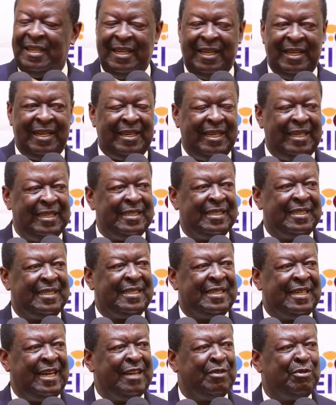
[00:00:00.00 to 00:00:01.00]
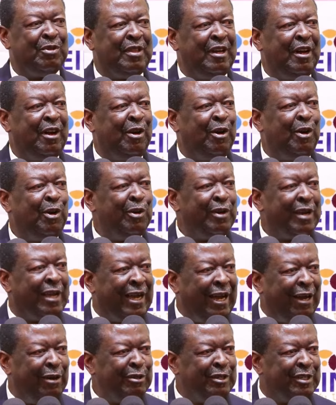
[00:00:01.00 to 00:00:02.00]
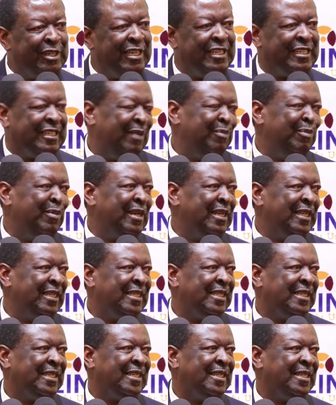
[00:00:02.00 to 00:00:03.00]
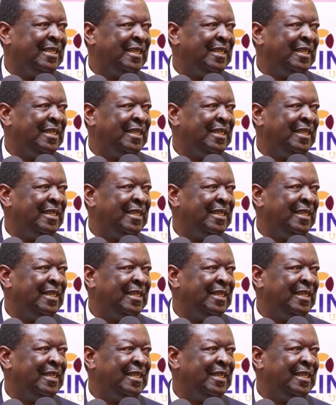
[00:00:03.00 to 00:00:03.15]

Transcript: Let us start with our own county assemblies.